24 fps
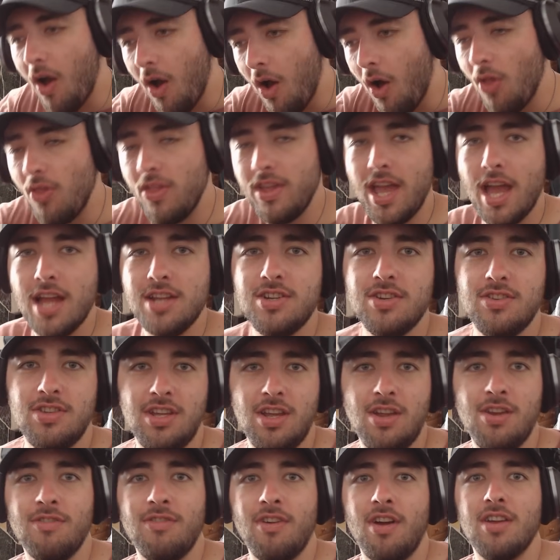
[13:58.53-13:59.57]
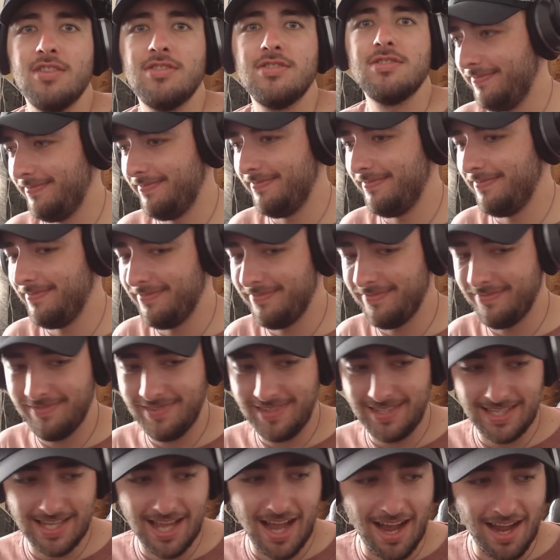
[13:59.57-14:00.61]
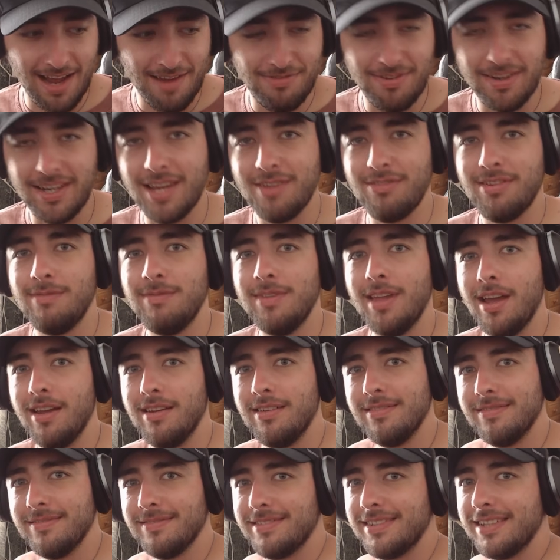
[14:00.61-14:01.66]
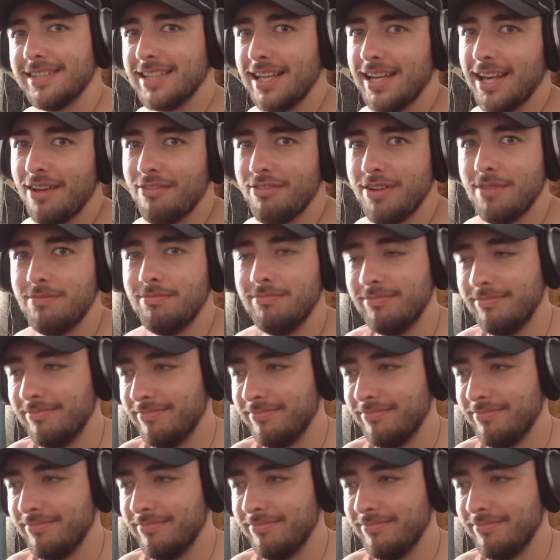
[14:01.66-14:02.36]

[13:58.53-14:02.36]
on the edge of the universe. I forgive him, though. Because I love him.